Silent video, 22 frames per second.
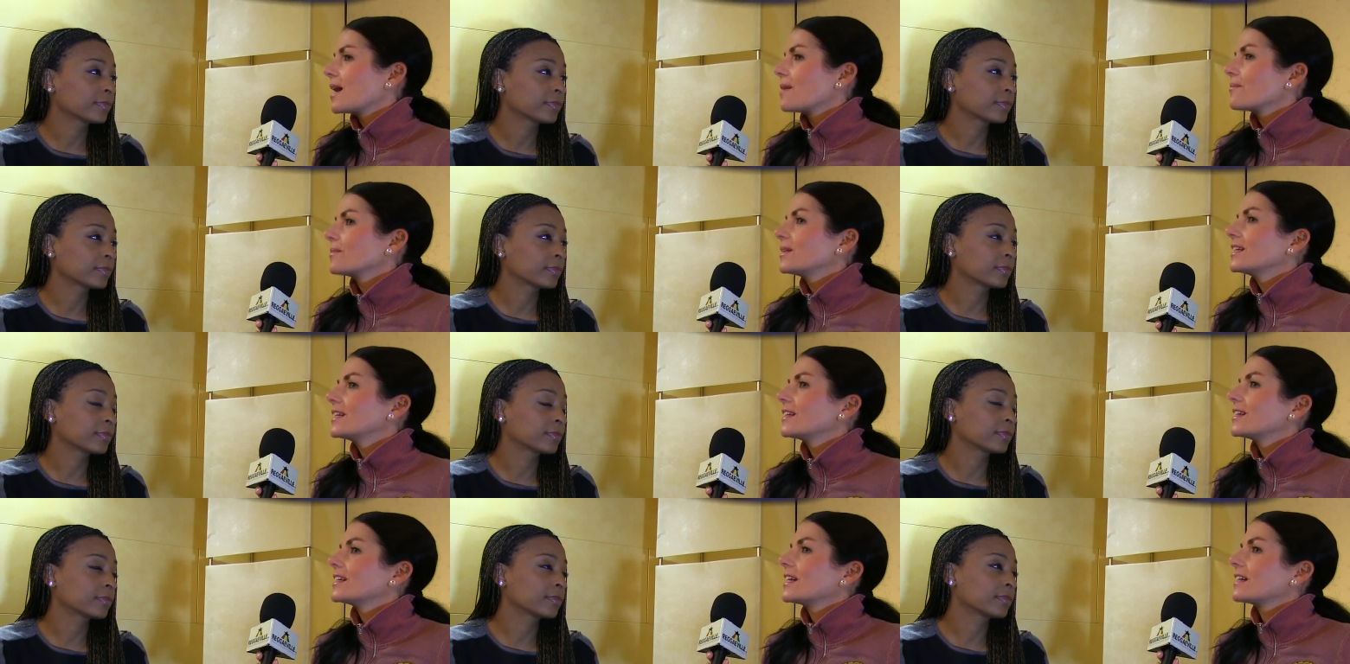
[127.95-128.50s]
Speaker 1: I
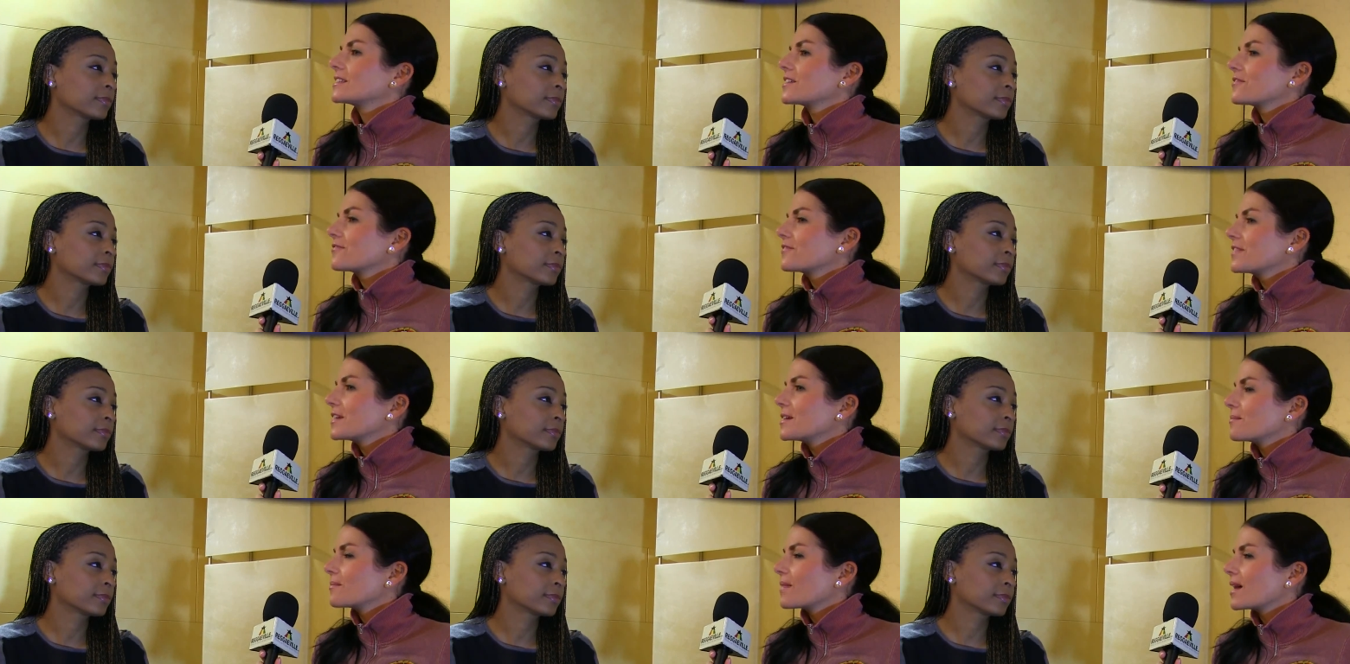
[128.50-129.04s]
mean, as a
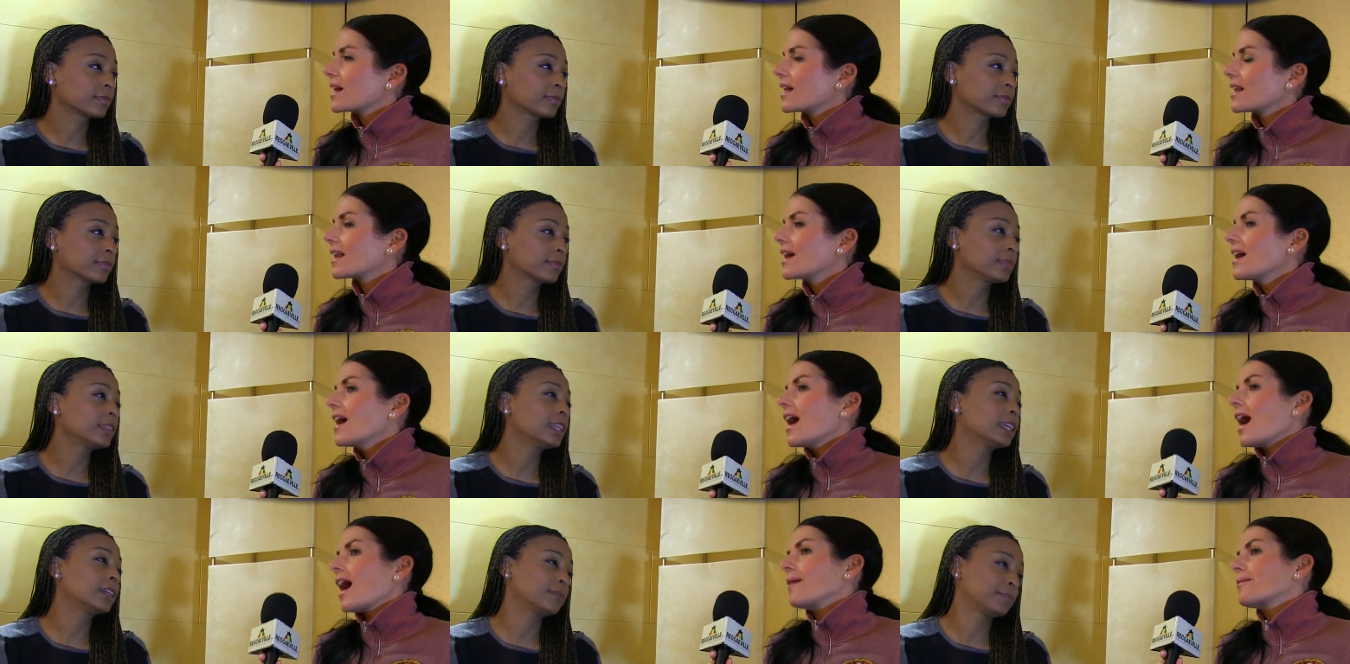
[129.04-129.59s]
female,
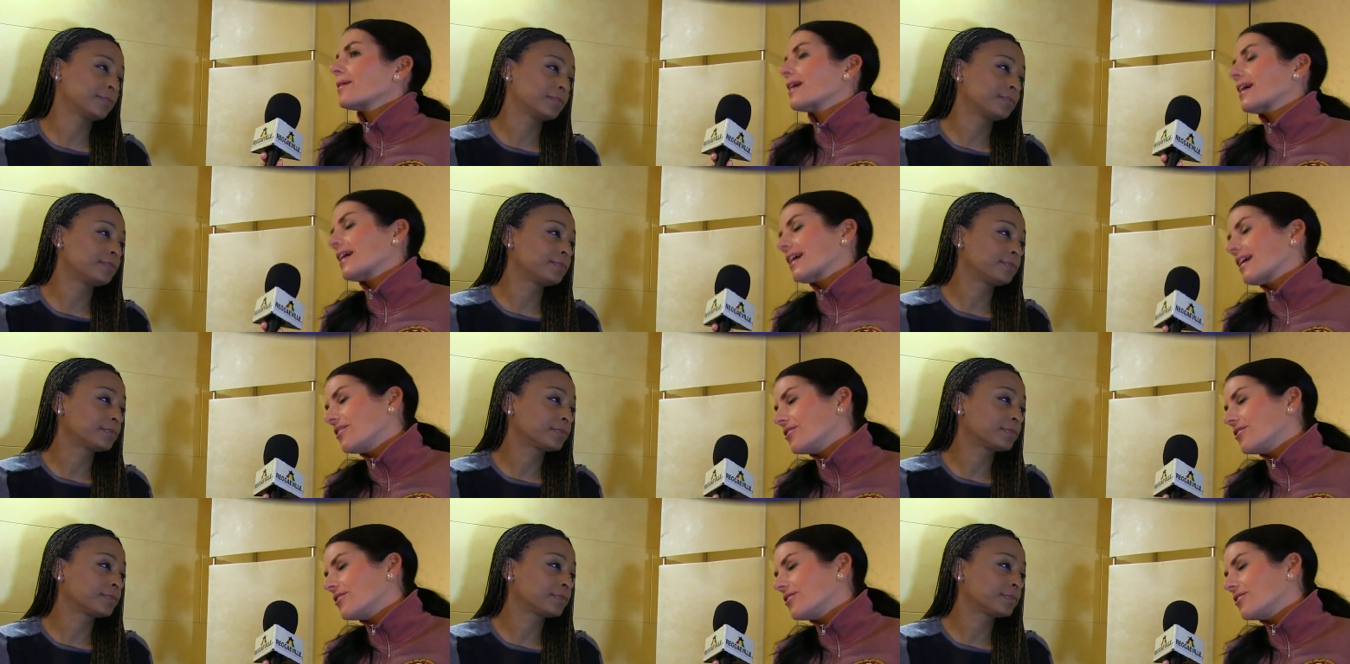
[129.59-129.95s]
I